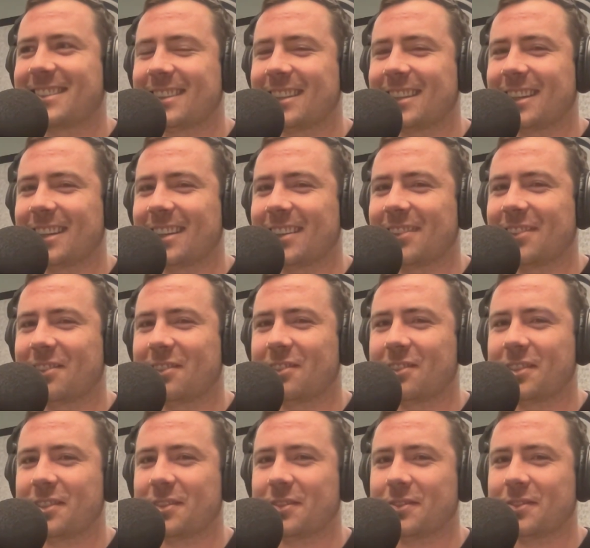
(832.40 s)
Yeah,
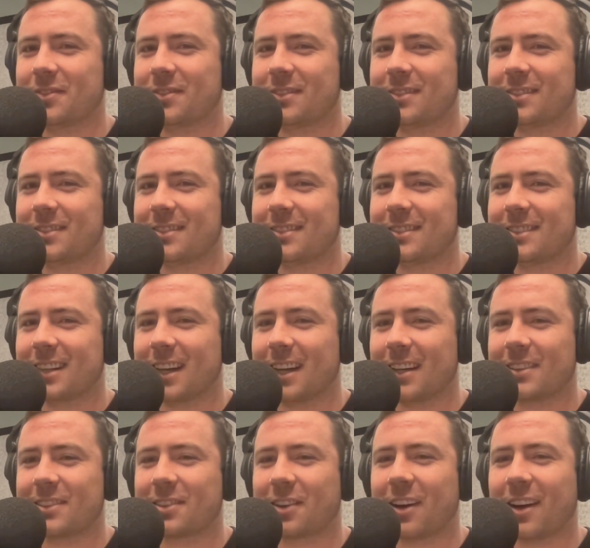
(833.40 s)
awesome. No,
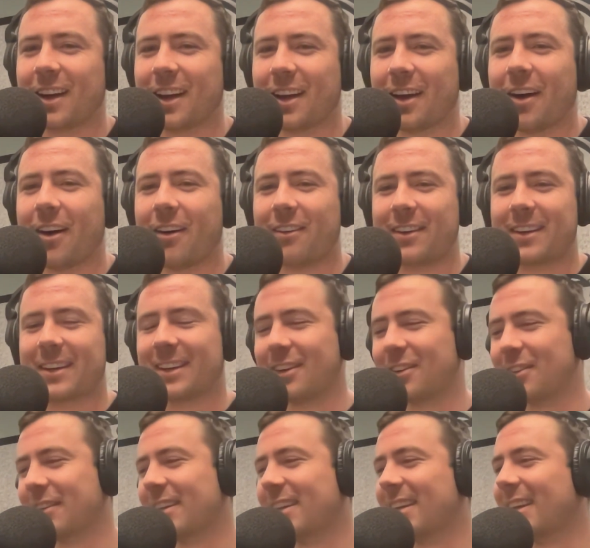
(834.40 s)
it's great. I, I reckon
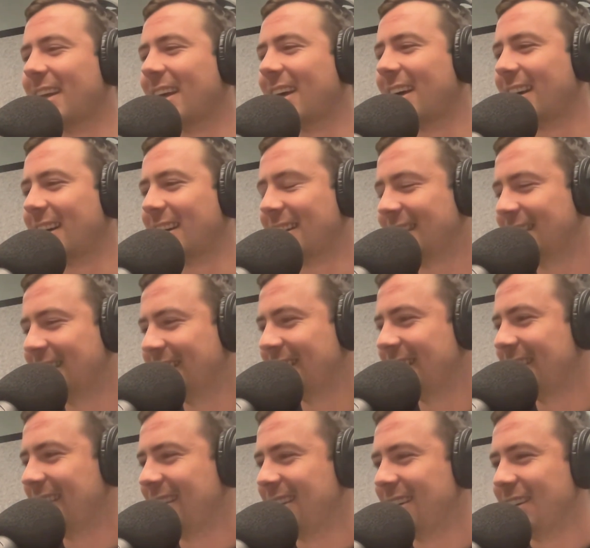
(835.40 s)
on the. Uh,
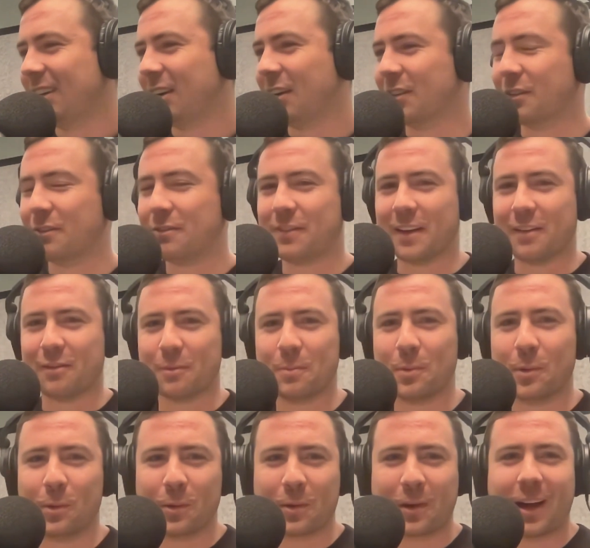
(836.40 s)
on the FIFA
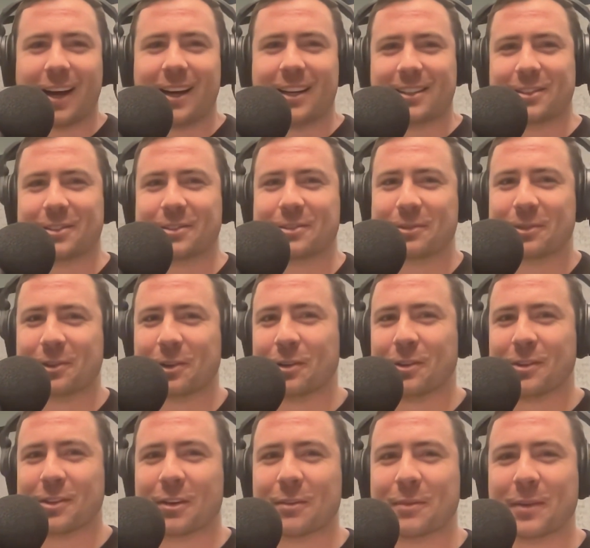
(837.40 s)
broadcast,
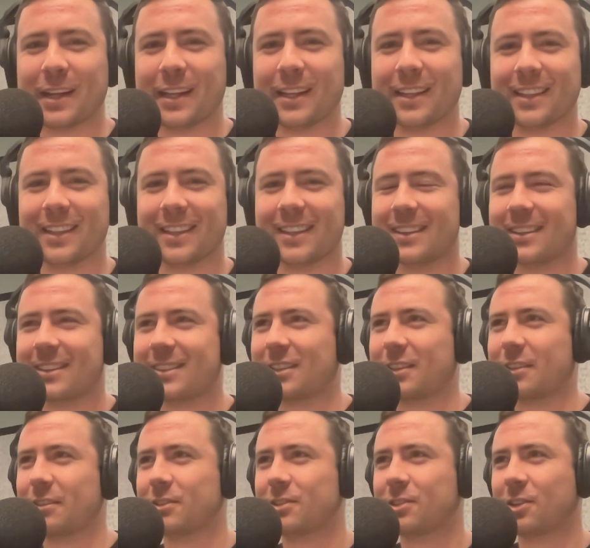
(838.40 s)
Rubes, I've been sort
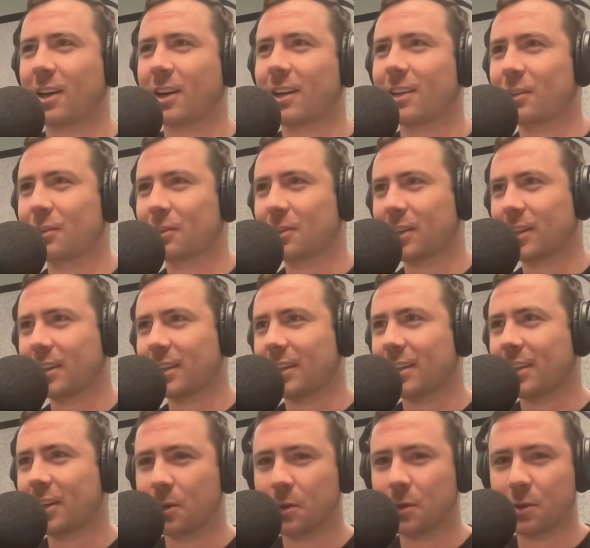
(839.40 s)
of trying to look at, you
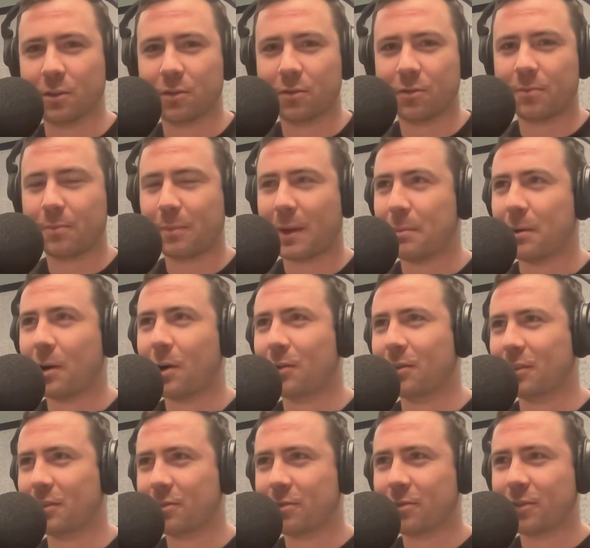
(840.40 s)
know, all the f- people
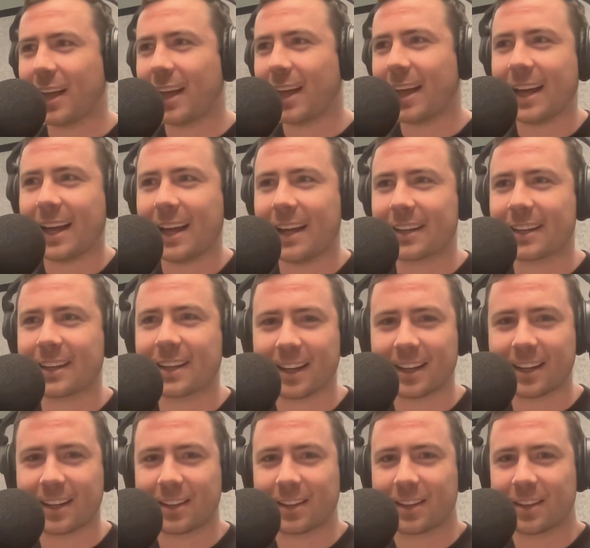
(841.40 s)
holding the flag,
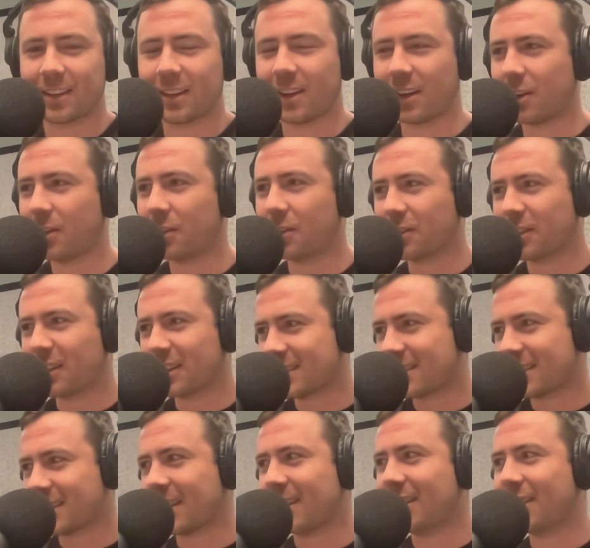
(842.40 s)
like, you know, who can I
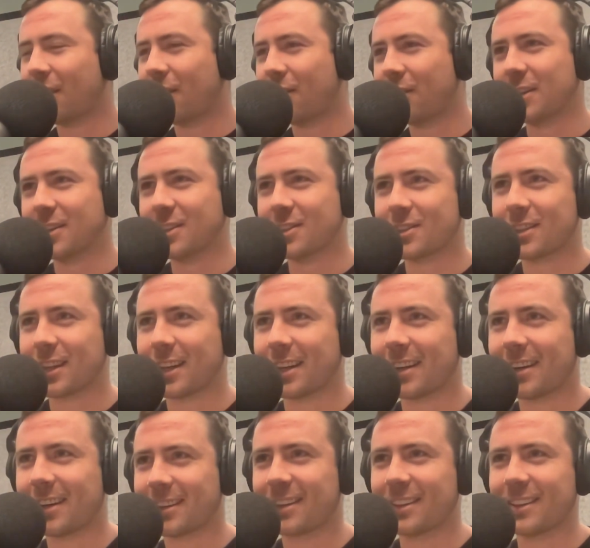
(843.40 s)
see in orange that
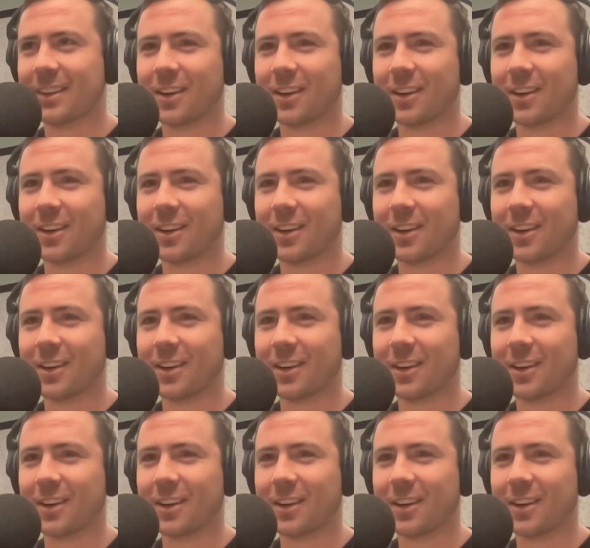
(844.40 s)
I can